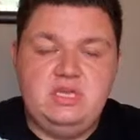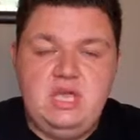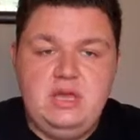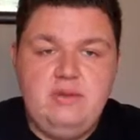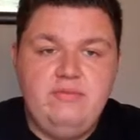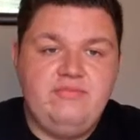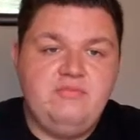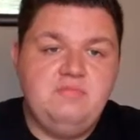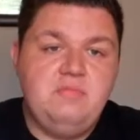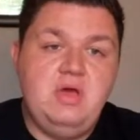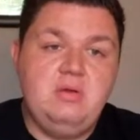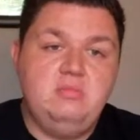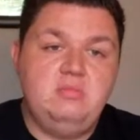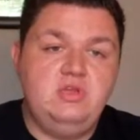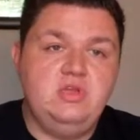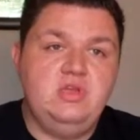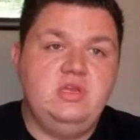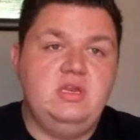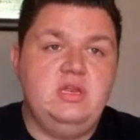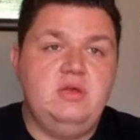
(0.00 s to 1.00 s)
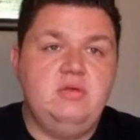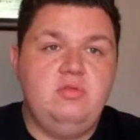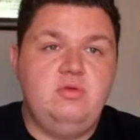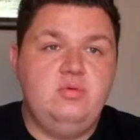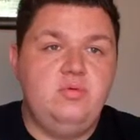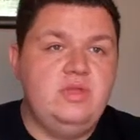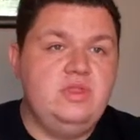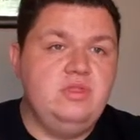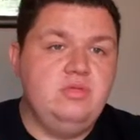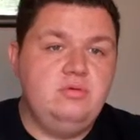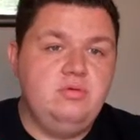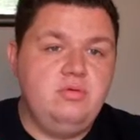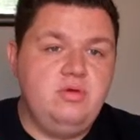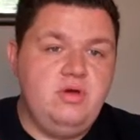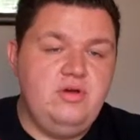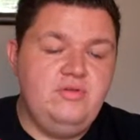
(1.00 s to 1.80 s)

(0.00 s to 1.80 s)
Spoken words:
came from him looking out the window